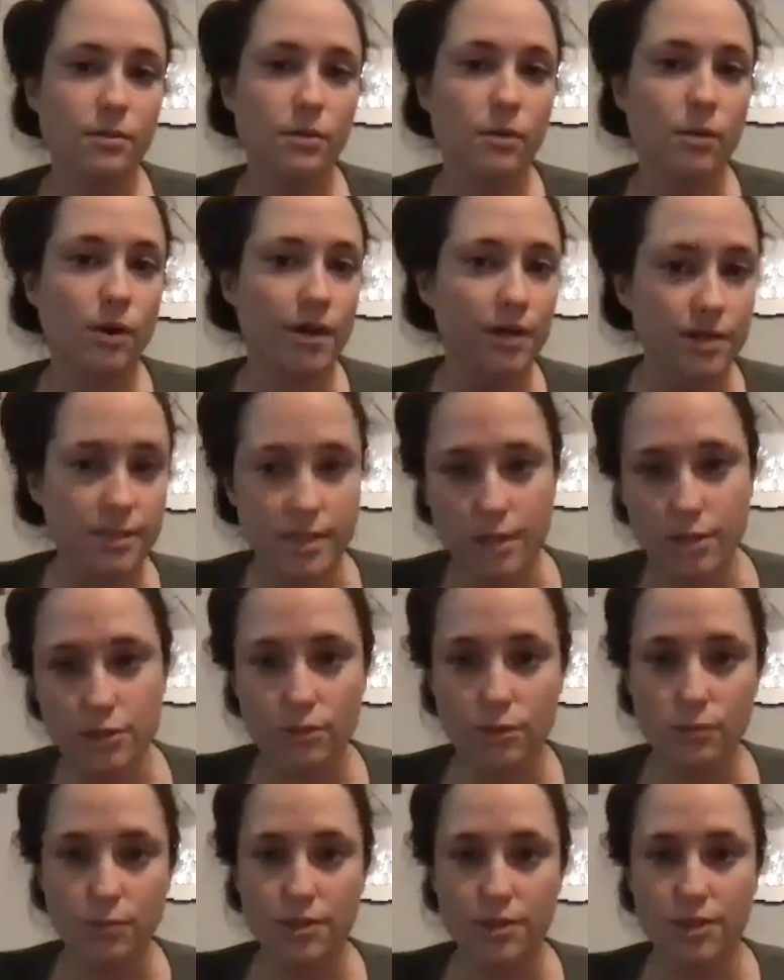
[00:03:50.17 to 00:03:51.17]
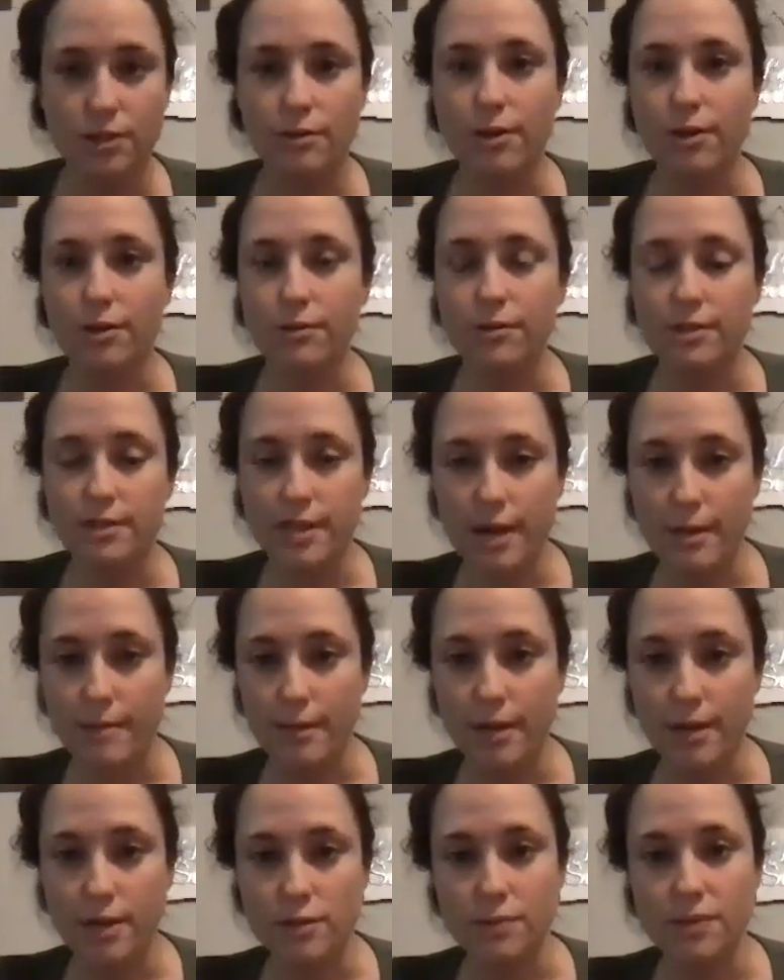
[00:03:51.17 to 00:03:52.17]
organizational materials and time
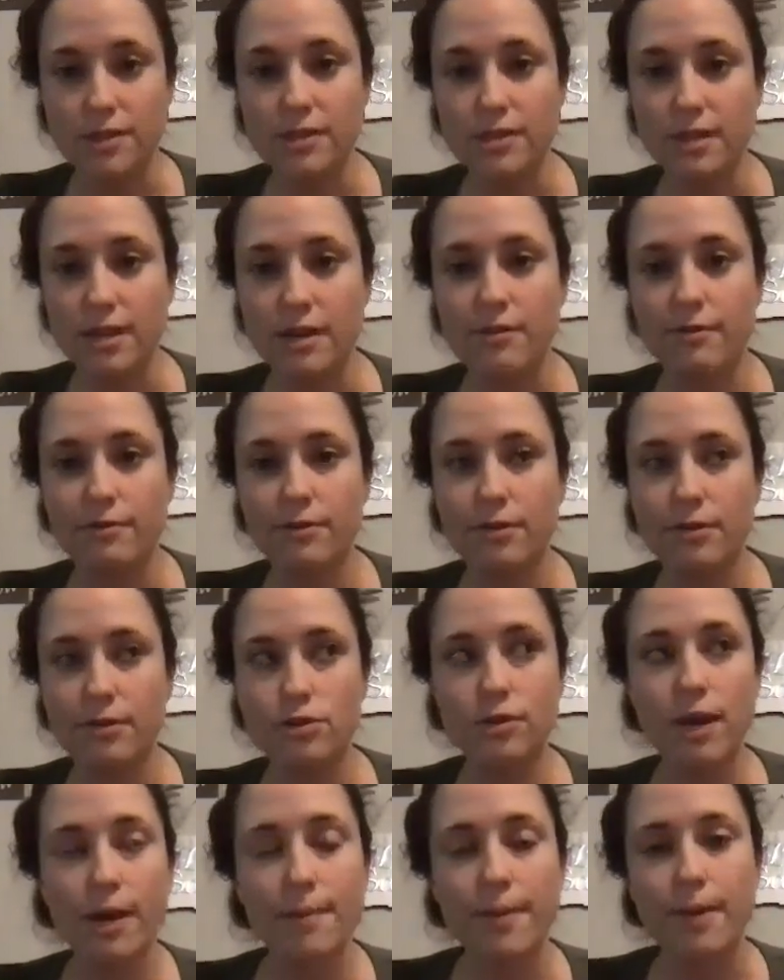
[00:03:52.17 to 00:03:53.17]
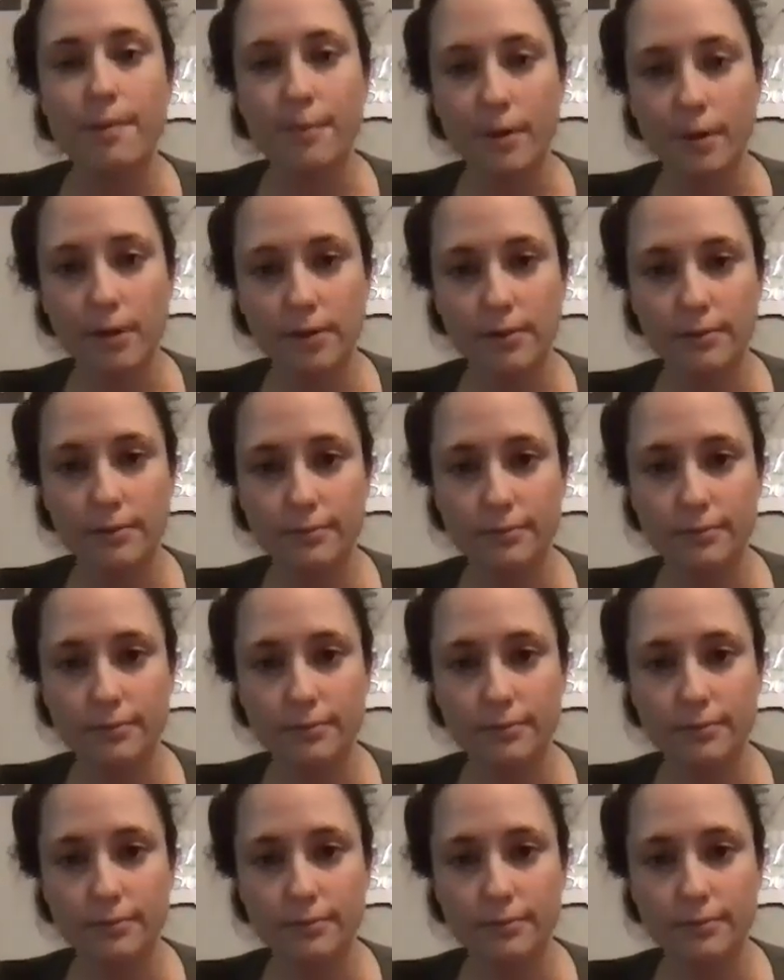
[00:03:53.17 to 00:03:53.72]
management stuff, try paper.